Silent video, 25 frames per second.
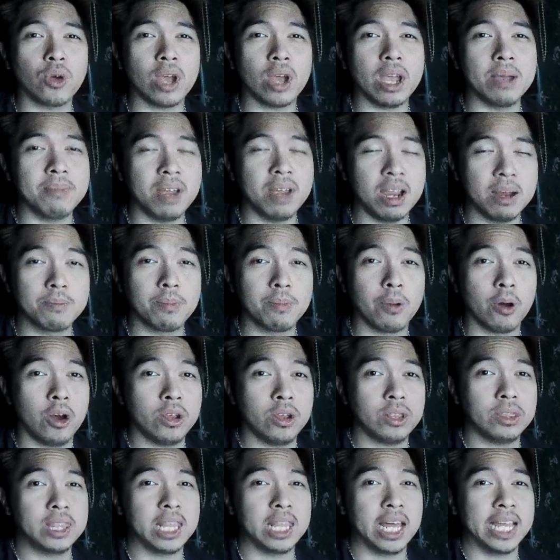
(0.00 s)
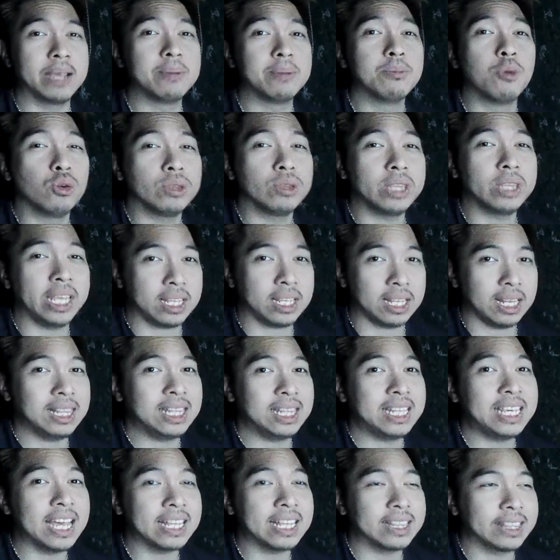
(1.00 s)
remember the mnemonic
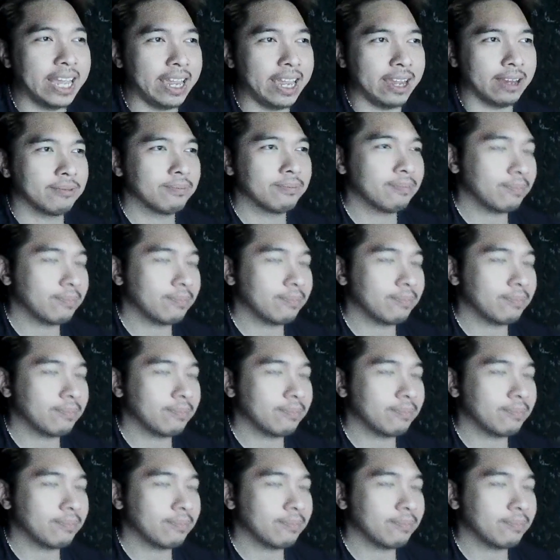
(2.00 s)
LIATE.